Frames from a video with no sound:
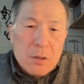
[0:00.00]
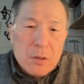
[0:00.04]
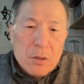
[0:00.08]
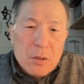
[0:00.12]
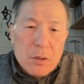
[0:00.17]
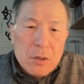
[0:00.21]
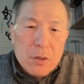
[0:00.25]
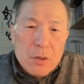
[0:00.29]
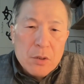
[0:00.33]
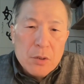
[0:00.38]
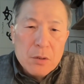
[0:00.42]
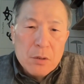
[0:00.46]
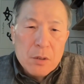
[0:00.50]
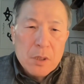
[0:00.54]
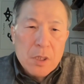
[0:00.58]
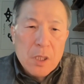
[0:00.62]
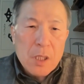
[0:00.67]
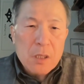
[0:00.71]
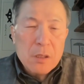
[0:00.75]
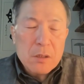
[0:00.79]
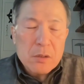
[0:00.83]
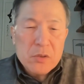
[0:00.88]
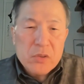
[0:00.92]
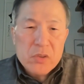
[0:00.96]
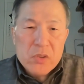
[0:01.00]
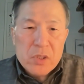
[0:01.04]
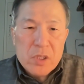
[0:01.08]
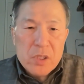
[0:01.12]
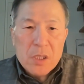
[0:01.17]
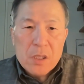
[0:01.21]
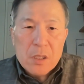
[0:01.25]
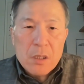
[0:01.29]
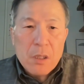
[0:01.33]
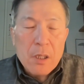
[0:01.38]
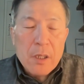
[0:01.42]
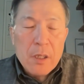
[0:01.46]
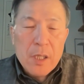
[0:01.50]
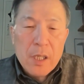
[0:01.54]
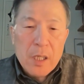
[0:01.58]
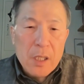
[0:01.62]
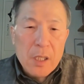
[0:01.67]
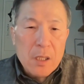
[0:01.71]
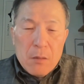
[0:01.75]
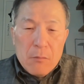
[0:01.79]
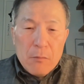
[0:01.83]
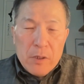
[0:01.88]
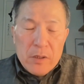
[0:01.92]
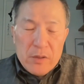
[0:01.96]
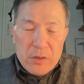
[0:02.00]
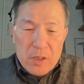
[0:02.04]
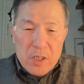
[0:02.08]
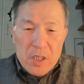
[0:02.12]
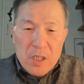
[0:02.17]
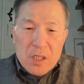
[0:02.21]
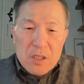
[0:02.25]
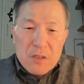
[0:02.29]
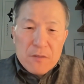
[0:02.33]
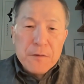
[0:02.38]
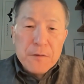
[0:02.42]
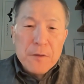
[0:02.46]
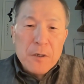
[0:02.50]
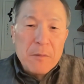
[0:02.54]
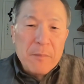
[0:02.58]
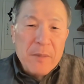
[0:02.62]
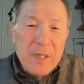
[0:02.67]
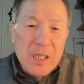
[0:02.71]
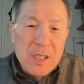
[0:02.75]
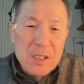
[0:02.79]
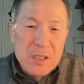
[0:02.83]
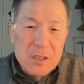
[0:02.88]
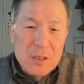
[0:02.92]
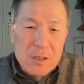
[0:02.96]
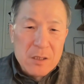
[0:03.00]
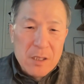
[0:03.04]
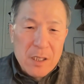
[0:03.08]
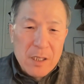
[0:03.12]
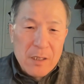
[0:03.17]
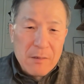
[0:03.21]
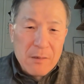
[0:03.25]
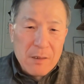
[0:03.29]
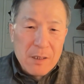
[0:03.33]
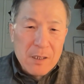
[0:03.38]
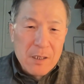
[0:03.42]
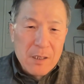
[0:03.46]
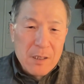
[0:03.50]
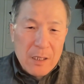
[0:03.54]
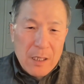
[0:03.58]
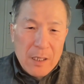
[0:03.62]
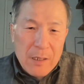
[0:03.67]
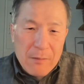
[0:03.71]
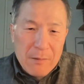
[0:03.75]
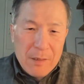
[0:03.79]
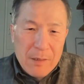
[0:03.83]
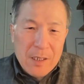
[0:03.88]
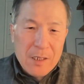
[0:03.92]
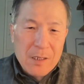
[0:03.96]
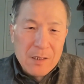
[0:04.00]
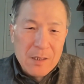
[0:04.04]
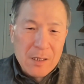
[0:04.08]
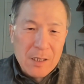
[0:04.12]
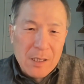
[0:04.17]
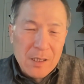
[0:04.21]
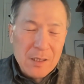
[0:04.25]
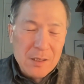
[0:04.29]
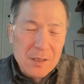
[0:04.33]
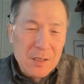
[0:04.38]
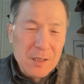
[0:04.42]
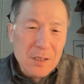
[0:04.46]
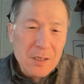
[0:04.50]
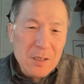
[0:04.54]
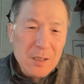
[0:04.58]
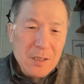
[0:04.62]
you can see, okay, with this formation, I recognize,